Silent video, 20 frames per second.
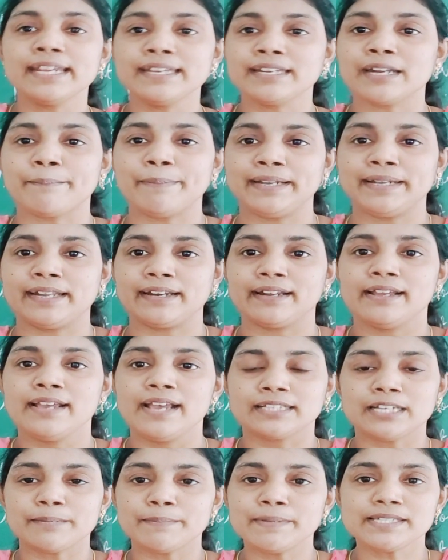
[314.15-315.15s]
interpreter.
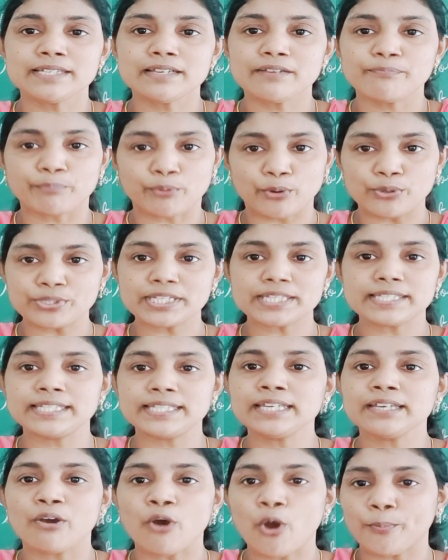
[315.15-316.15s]
That means a
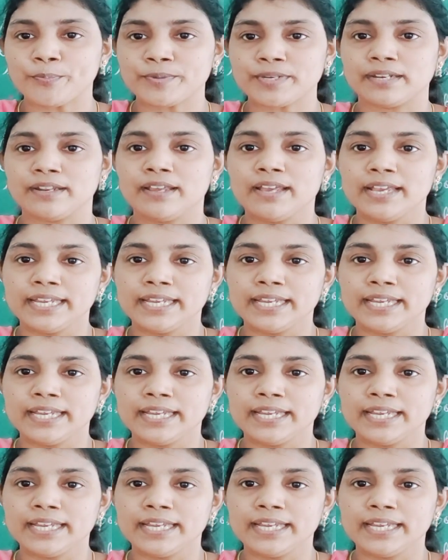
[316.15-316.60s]
processing option.